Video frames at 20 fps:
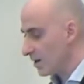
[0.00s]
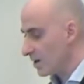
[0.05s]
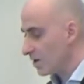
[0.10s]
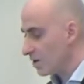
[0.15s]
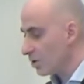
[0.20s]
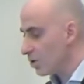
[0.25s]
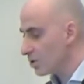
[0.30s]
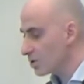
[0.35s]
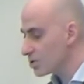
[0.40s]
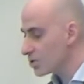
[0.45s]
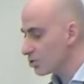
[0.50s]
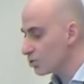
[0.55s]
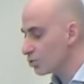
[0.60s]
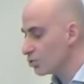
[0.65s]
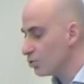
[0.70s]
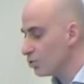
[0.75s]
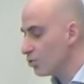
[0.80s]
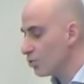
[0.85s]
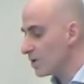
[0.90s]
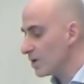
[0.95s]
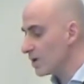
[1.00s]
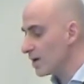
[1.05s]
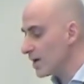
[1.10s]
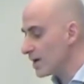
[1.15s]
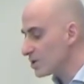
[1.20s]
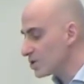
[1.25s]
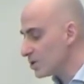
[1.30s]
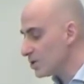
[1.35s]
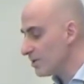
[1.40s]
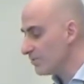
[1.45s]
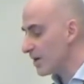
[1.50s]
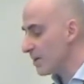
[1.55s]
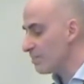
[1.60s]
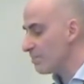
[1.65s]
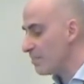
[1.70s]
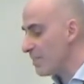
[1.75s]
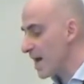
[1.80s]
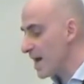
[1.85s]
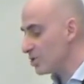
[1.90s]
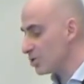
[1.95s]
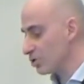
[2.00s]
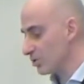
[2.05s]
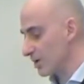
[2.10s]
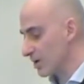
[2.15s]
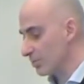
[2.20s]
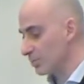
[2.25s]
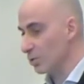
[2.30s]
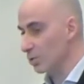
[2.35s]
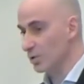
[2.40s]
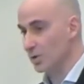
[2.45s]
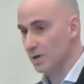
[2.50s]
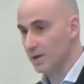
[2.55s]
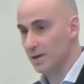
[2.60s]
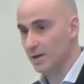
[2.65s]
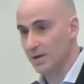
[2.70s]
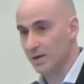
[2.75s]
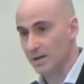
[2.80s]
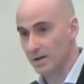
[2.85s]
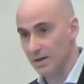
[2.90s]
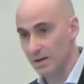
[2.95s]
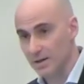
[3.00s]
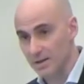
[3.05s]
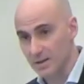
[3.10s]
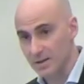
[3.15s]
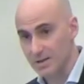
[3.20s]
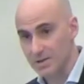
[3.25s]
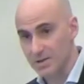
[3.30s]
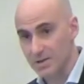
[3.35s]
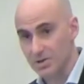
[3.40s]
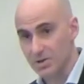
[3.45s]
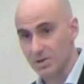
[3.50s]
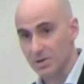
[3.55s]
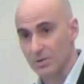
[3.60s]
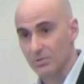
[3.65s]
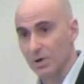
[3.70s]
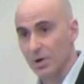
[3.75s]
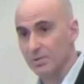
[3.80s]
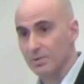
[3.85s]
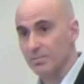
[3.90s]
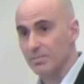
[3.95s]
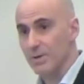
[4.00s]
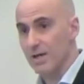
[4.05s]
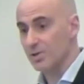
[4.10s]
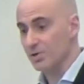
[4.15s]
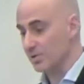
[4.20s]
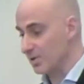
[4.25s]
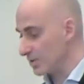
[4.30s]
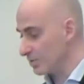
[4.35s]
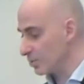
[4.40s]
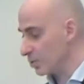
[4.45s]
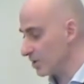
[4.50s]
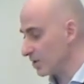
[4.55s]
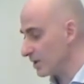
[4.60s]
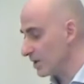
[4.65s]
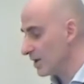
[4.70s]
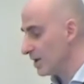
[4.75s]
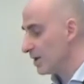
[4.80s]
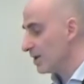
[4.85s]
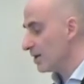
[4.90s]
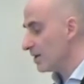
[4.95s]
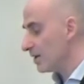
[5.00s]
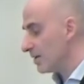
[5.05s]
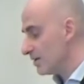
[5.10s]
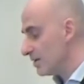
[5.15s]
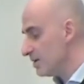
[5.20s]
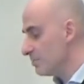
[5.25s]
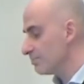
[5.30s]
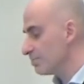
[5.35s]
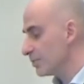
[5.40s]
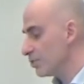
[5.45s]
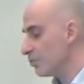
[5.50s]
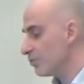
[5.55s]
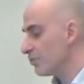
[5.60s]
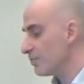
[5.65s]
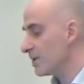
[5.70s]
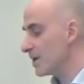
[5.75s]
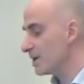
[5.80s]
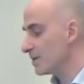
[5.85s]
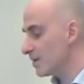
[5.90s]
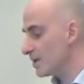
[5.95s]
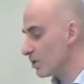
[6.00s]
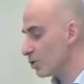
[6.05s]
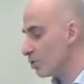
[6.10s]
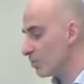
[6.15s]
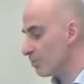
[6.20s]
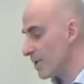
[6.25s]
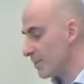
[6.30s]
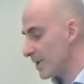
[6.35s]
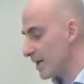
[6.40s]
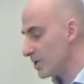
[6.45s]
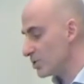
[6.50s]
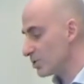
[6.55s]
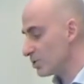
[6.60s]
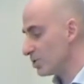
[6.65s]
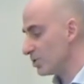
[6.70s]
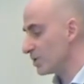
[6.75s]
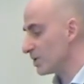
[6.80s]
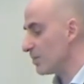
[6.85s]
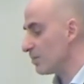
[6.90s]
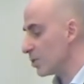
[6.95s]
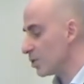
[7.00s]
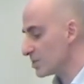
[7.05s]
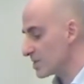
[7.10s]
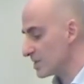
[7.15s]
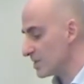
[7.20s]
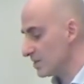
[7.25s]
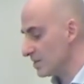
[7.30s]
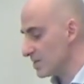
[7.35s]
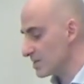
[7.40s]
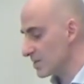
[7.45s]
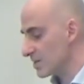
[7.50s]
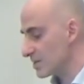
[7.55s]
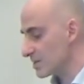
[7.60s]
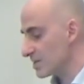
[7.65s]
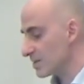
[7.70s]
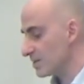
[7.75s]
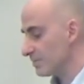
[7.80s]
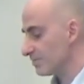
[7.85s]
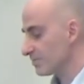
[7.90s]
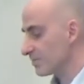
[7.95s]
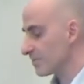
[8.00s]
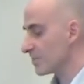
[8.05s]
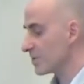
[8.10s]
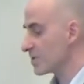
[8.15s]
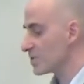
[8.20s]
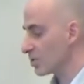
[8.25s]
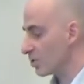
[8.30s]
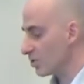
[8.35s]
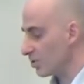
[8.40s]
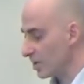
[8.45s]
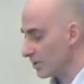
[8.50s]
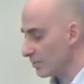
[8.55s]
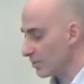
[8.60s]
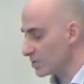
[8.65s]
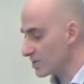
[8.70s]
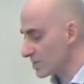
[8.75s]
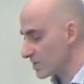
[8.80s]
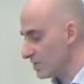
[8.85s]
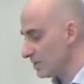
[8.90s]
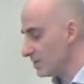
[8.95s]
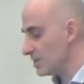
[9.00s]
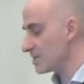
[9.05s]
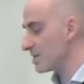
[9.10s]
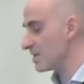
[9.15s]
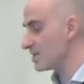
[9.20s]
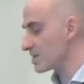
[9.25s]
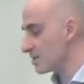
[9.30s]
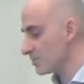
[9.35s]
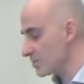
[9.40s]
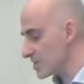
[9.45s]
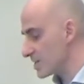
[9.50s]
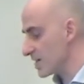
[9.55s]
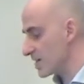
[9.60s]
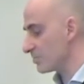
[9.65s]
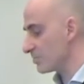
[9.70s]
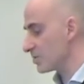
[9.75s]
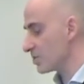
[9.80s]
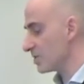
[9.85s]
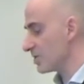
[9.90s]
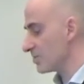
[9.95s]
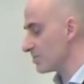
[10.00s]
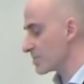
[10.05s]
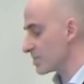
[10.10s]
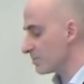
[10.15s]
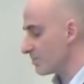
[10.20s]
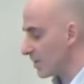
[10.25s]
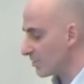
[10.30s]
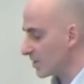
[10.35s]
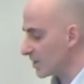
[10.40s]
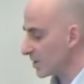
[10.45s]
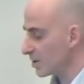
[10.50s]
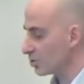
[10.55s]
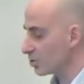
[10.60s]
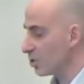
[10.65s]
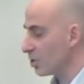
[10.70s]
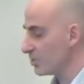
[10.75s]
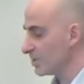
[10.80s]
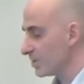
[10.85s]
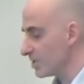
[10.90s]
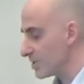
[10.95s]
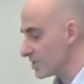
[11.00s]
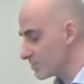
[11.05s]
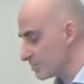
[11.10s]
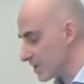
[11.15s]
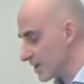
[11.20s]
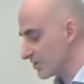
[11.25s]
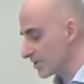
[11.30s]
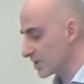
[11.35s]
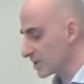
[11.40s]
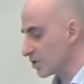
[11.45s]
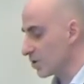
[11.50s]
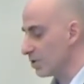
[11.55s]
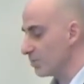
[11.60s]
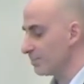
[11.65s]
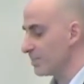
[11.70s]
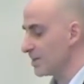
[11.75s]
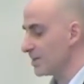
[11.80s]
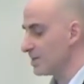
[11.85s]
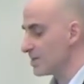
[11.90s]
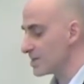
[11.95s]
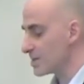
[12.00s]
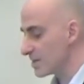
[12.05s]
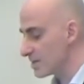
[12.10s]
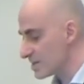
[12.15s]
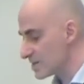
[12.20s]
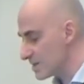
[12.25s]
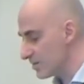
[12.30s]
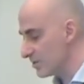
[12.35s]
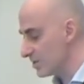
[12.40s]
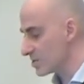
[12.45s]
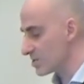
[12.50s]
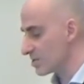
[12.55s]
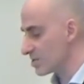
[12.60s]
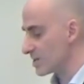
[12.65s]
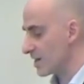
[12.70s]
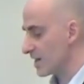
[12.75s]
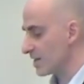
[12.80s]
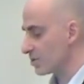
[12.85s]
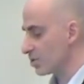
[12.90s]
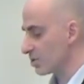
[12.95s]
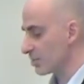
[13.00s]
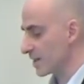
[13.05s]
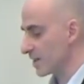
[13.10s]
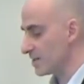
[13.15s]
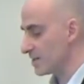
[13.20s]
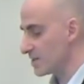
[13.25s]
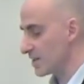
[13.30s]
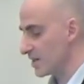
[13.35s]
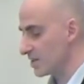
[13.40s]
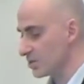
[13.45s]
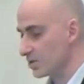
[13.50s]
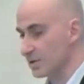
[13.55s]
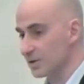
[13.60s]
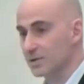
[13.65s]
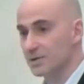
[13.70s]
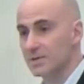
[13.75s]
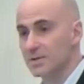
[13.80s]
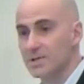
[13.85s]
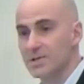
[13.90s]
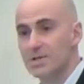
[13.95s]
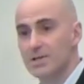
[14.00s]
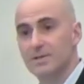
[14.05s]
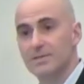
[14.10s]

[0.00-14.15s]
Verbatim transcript: Also to achieve a measurable, uh, and I insist on the word measurable, improvement in cooperation among citizens. So among citizens, researchers, public authorities, private companies, and civil society organizations.